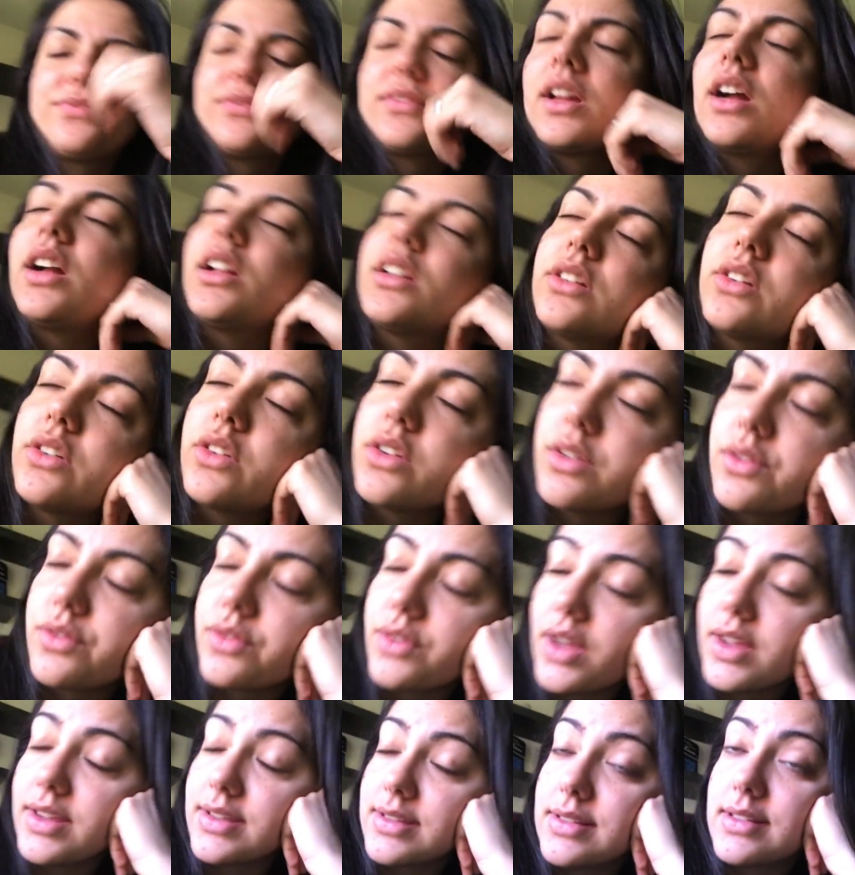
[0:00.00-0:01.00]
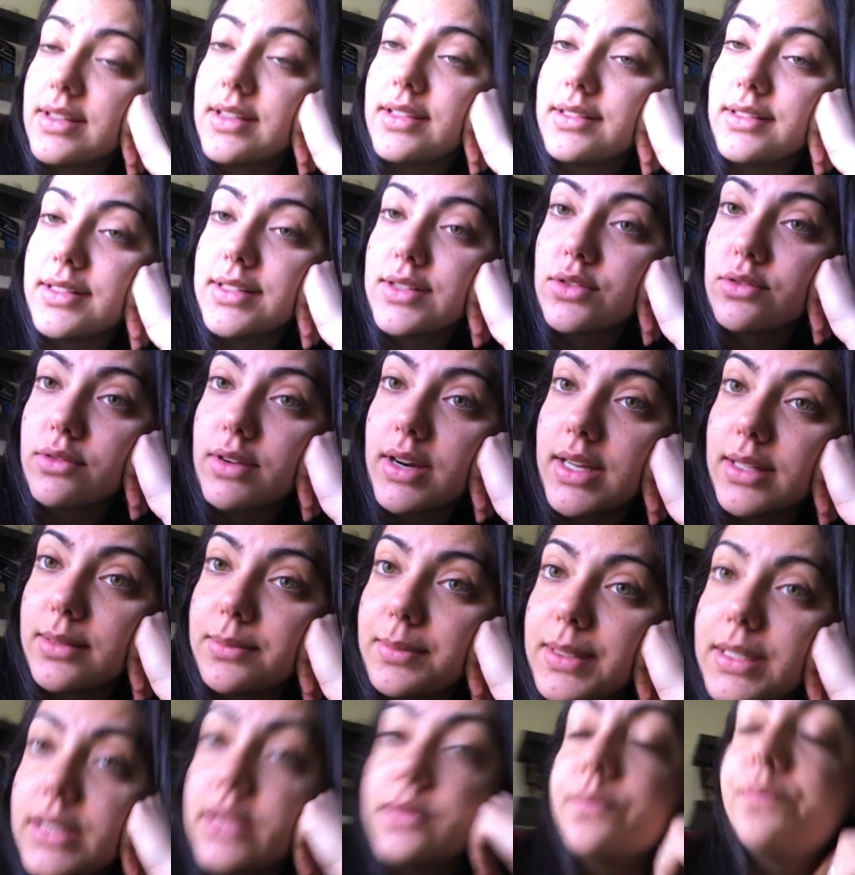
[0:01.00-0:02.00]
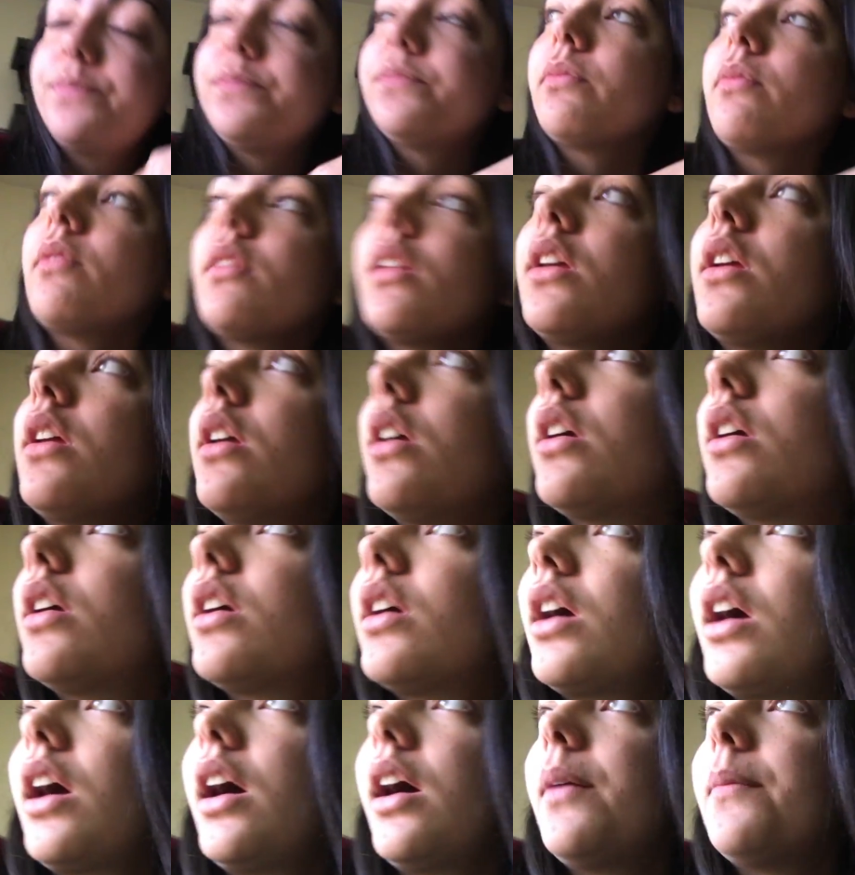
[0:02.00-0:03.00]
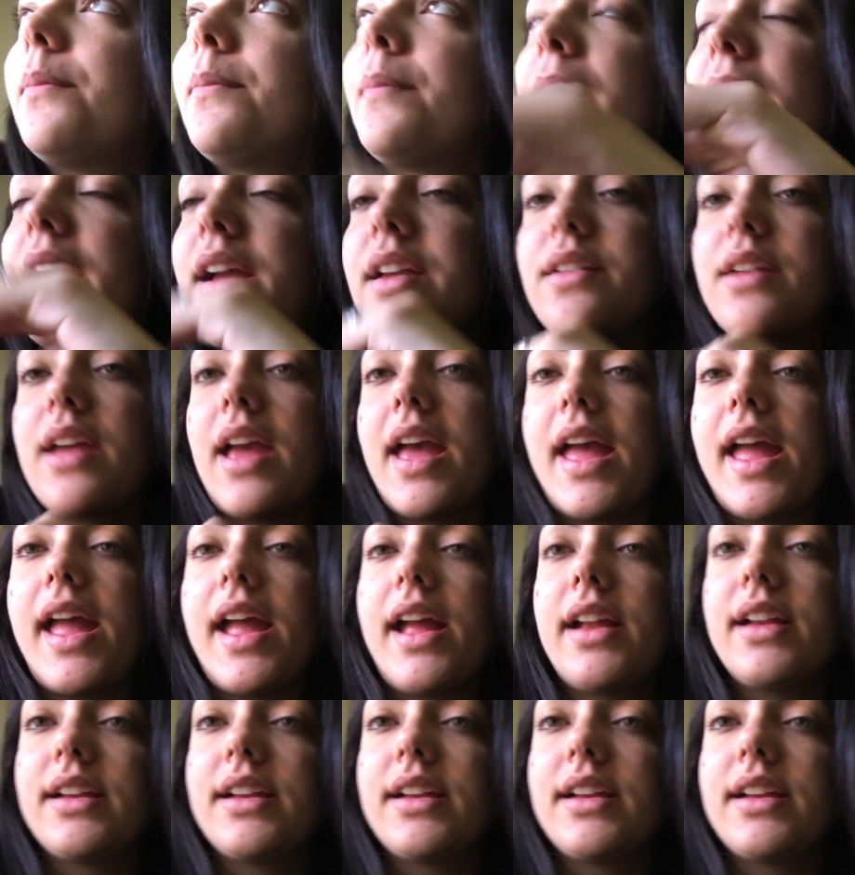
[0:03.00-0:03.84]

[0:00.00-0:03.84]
I don't know if I sing this right, but my hair